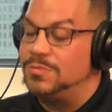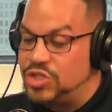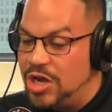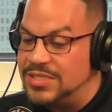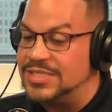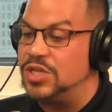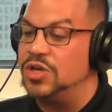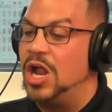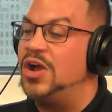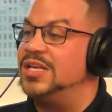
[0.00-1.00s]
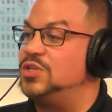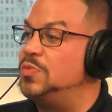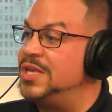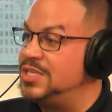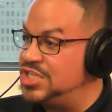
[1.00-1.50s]
to It's so good. Okay,
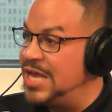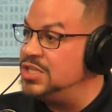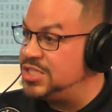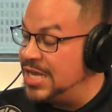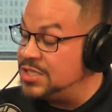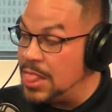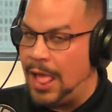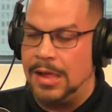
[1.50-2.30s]
so we can check check